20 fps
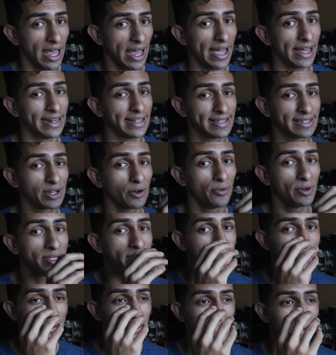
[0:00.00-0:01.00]
and it's going
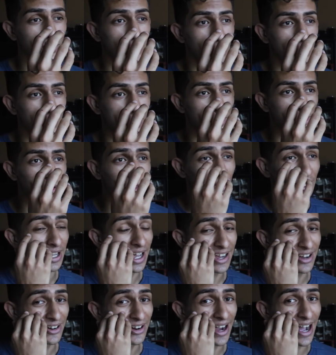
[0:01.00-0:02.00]
to look
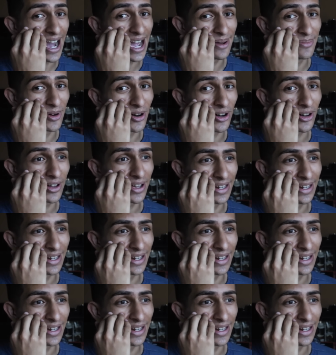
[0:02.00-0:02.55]
at your eyeball,